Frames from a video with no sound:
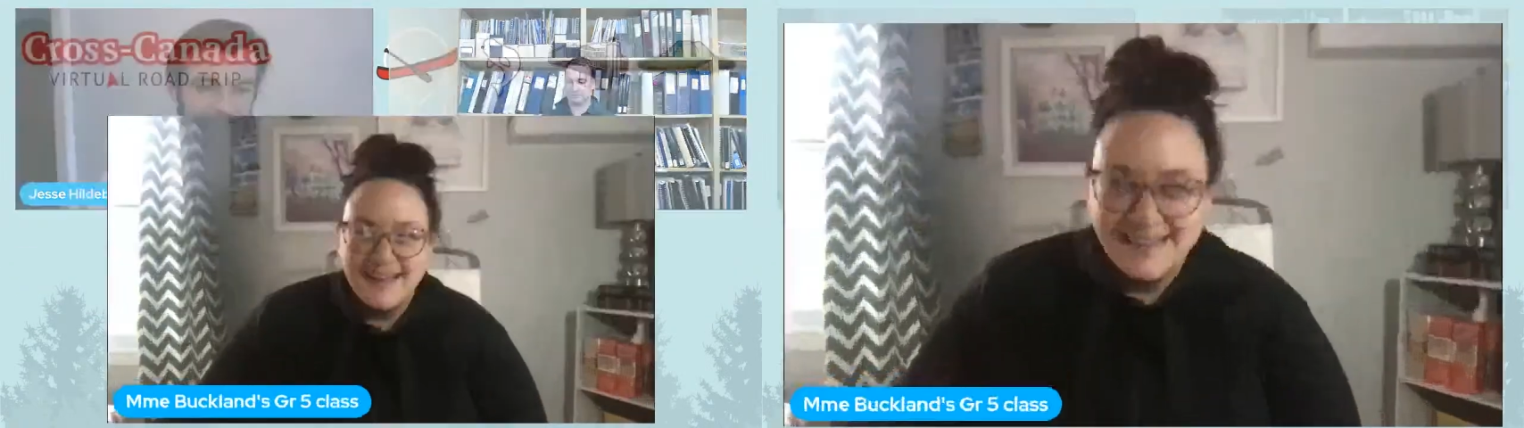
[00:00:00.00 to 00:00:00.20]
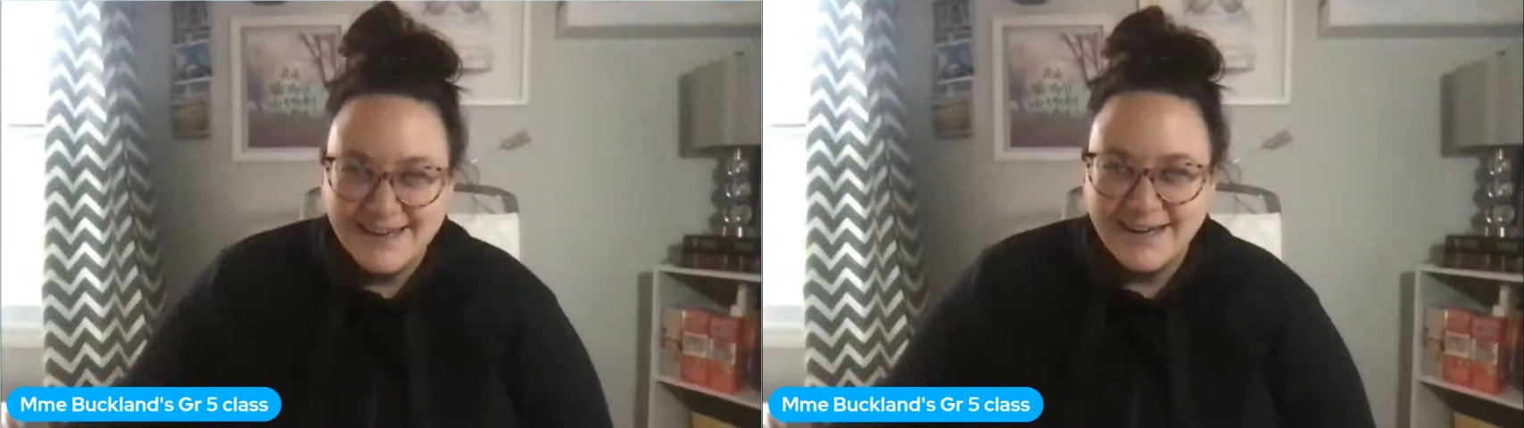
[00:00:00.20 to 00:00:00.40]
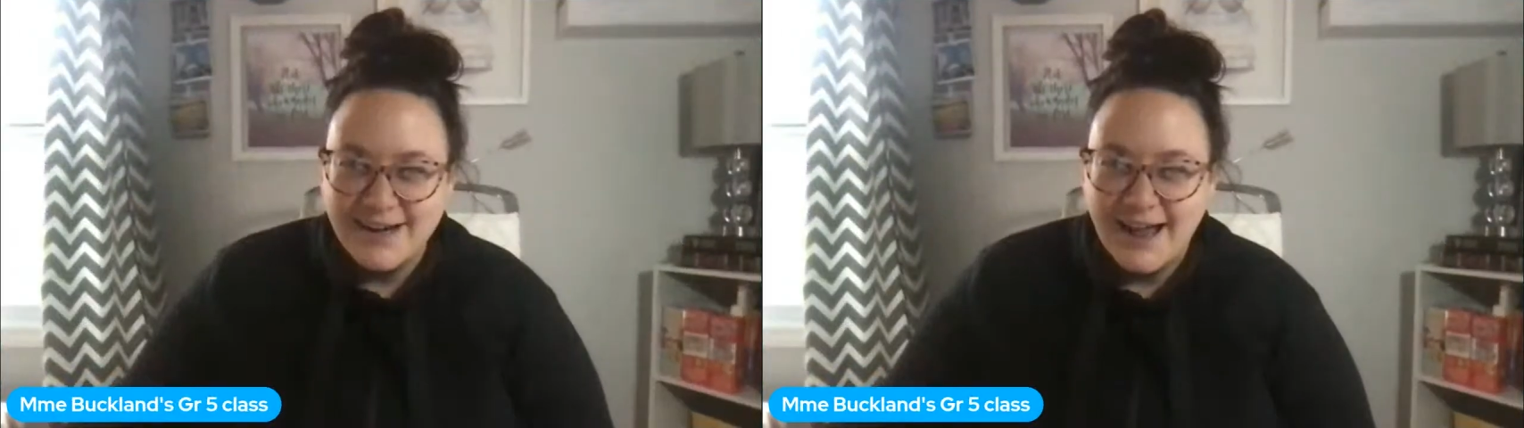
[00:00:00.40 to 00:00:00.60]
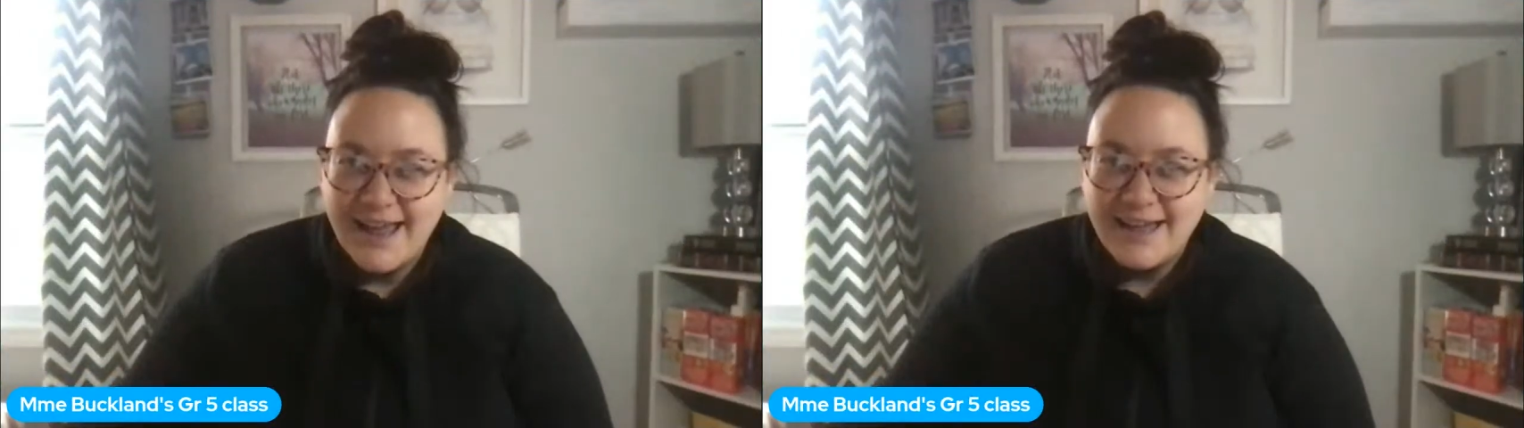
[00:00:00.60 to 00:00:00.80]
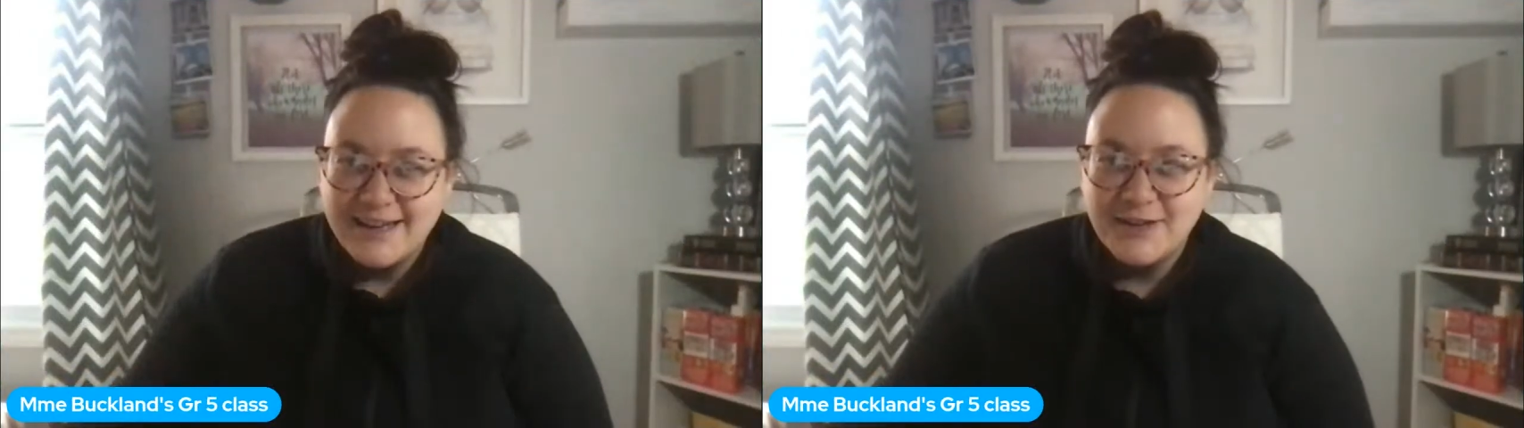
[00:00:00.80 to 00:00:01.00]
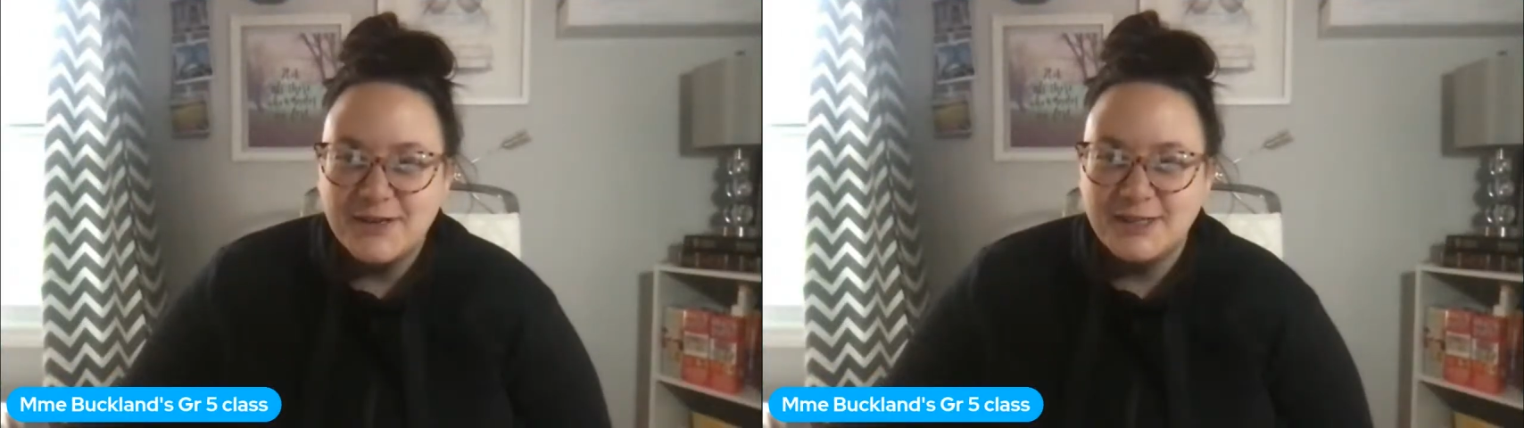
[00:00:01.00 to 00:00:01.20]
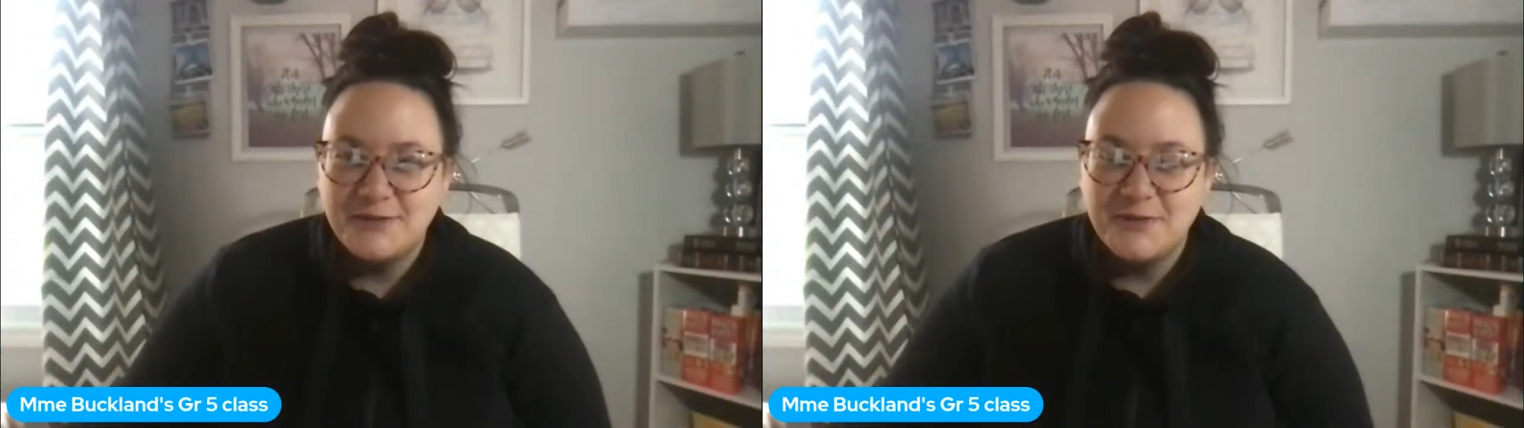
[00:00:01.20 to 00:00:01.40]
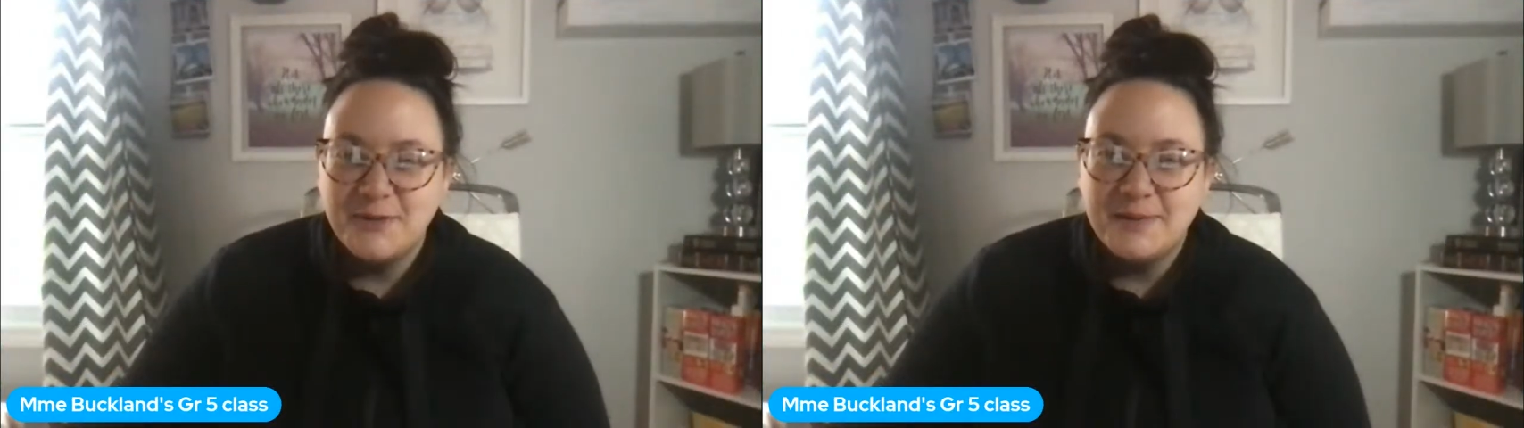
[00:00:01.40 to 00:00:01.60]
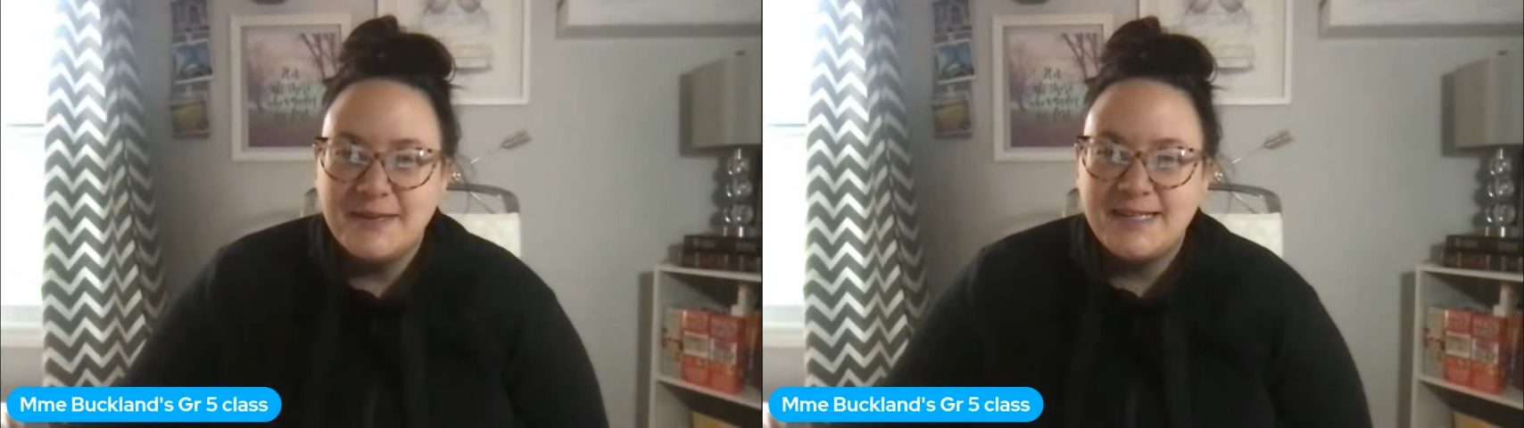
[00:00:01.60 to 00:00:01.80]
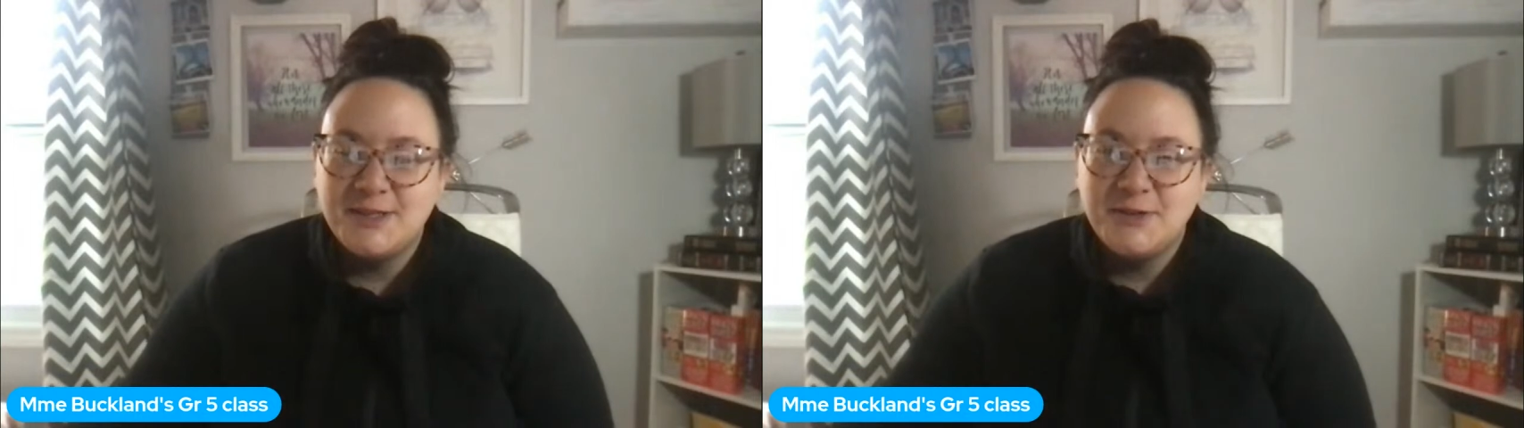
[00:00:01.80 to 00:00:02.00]
Hi, there. I had a question from one of
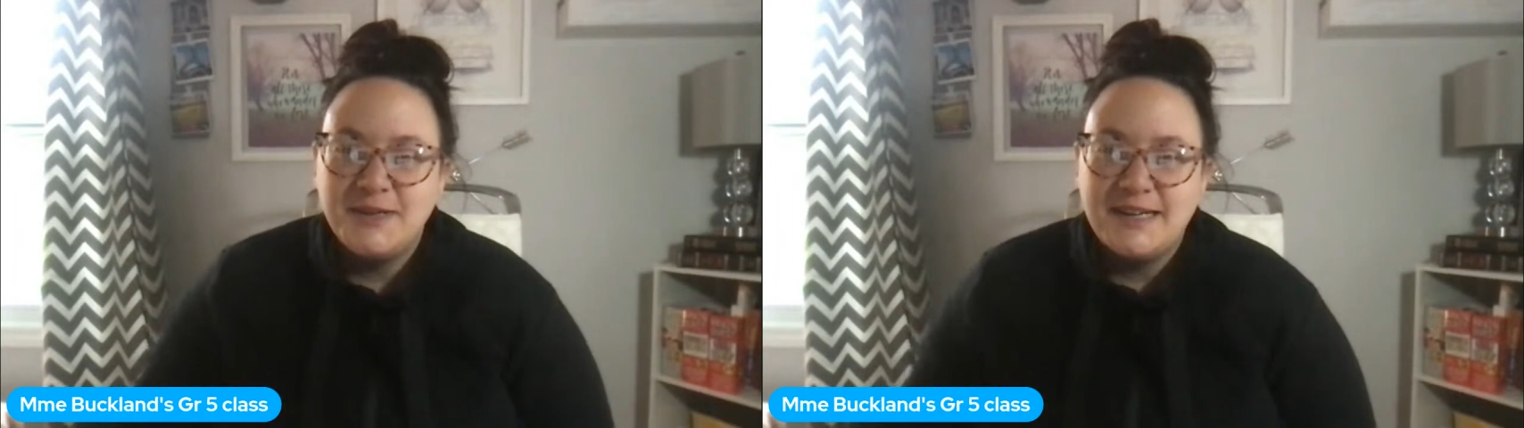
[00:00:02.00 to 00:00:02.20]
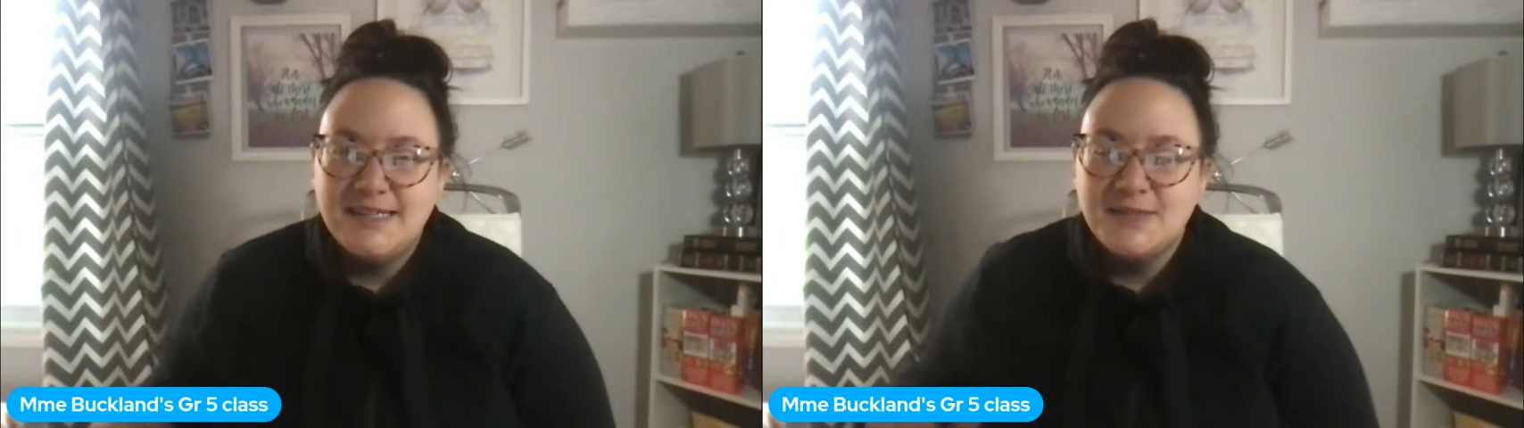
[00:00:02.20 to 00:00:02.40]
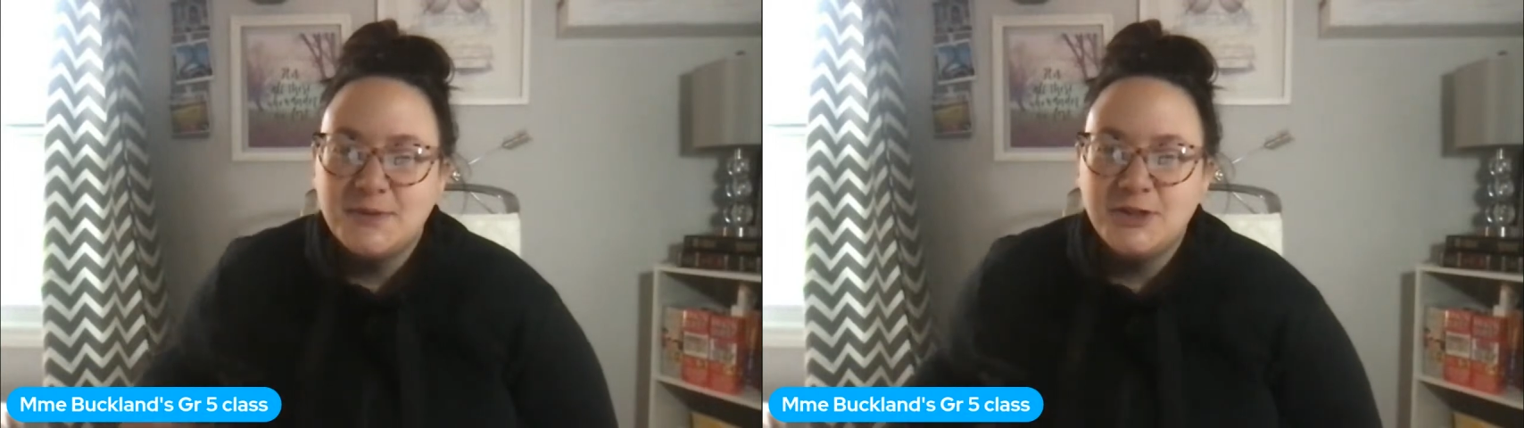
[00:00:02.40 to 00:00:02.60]
my students.